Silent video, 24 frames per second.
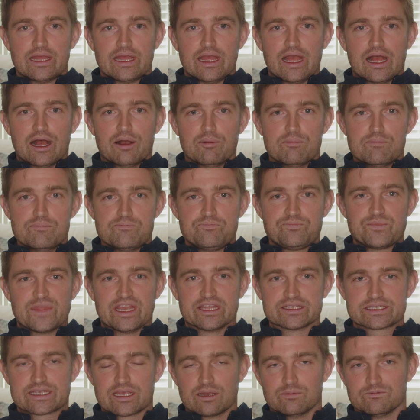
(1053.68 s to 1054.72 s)
Um,
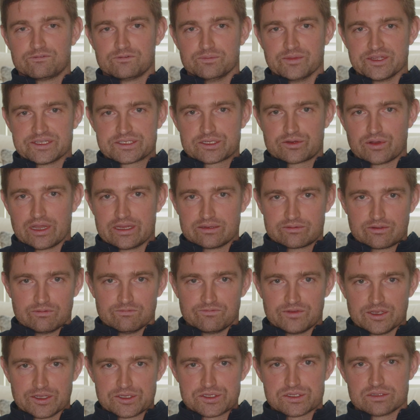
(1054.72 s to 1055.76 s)
it's come from this great
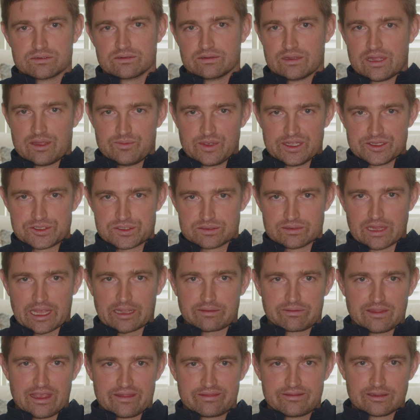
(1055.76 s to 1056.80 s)
conviction I mentioned,
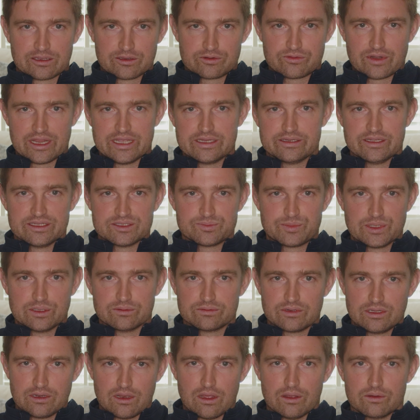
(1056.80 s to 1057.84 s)
like nothing great is
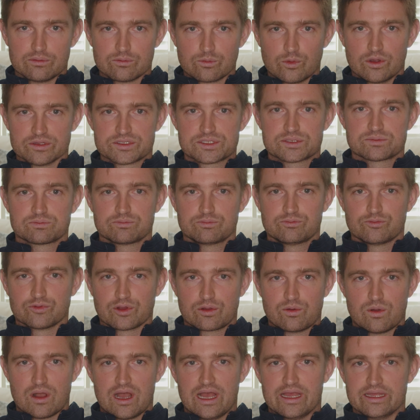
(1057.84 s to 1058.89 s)
built alone. What's
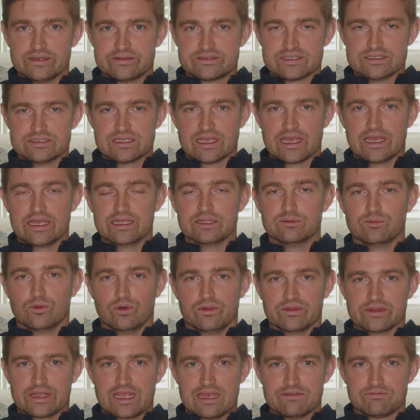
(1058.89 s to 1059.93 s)
required today,
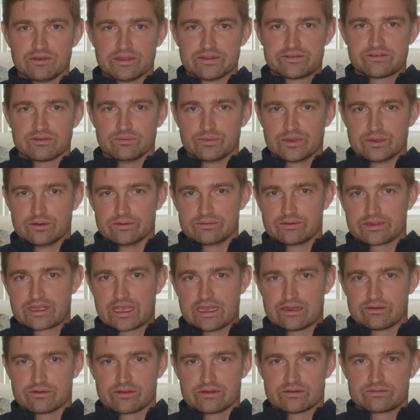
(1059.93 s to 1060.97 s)
more than ever, to build a
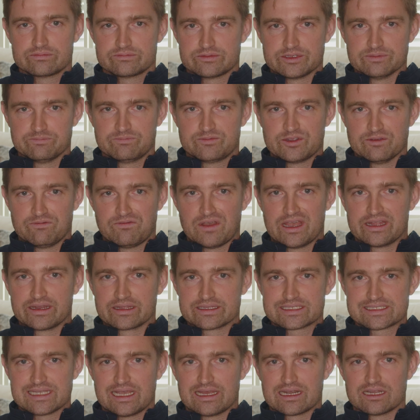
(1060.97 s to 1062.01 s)
category-defining
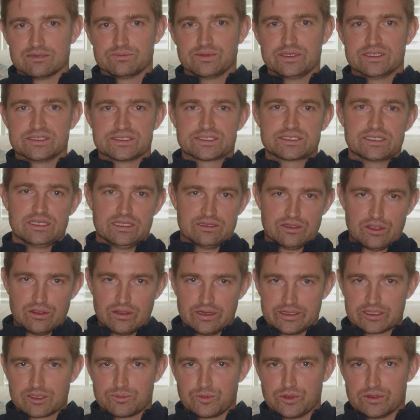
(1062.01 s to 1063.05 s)
startup is an
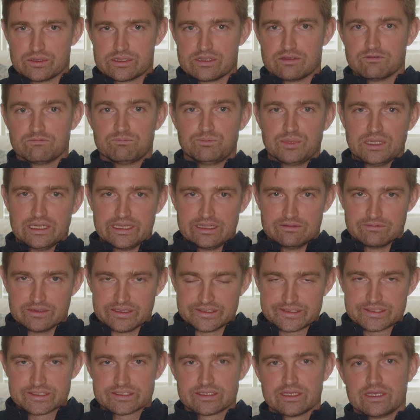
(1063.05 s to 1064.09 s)
early community of
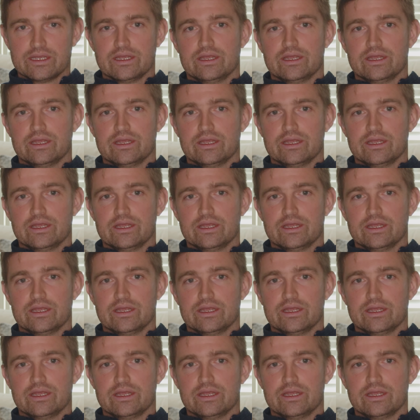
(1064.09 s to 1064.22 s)
believers.